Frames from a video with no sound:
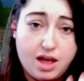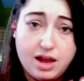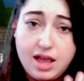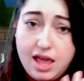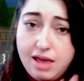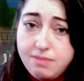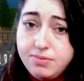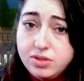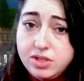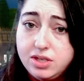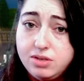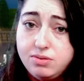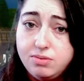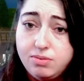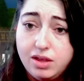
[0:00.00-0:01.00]
able
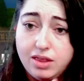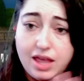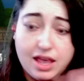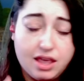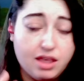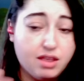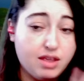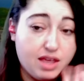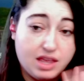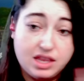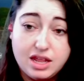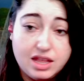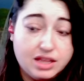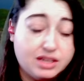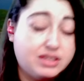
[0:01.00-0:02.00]
to, like,
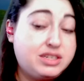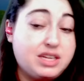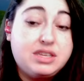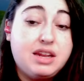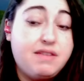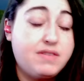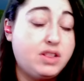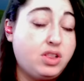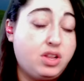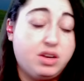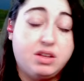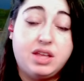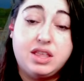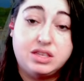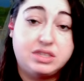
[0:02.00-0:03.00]
it doesn't even look
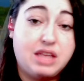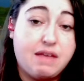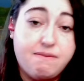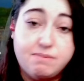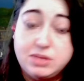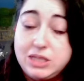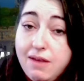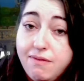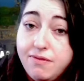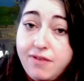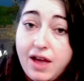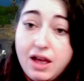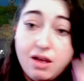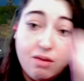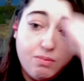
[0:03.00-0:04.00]
like the same save
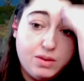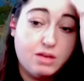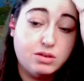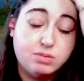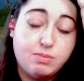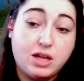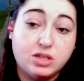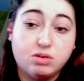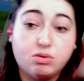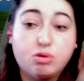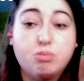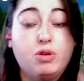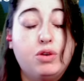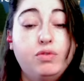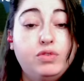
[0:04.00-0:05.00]
file when those mods are
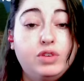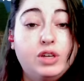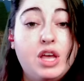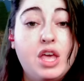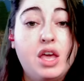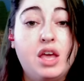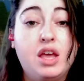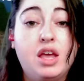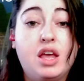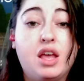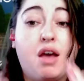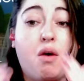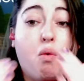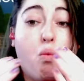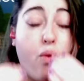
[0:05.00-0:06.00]
removed.
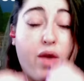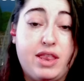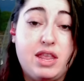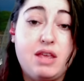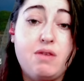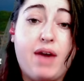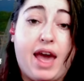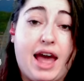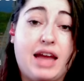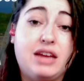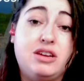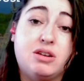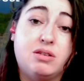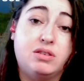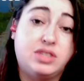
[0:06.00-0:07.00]
When you add
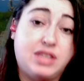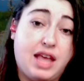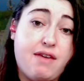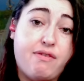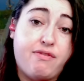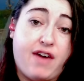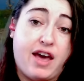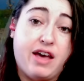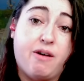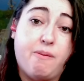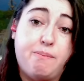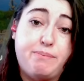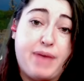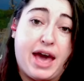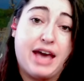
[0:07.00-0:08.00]
your save file
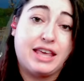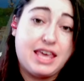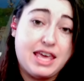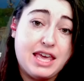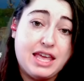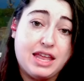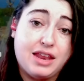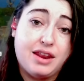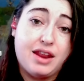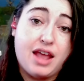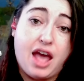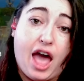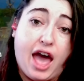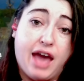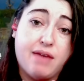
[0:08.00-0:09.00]
back in,
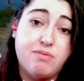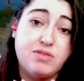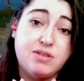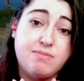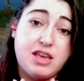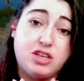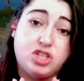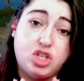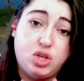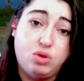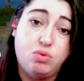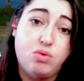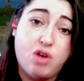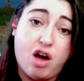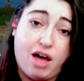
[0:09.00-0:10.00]
I would make
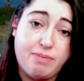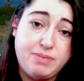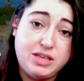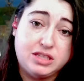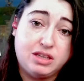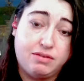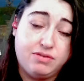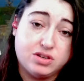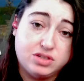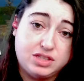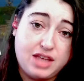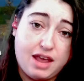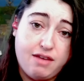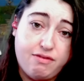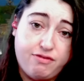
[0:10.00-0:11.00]
2 copies of your
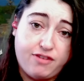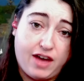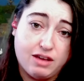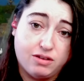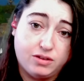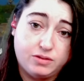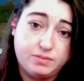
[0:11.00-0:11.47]
save file.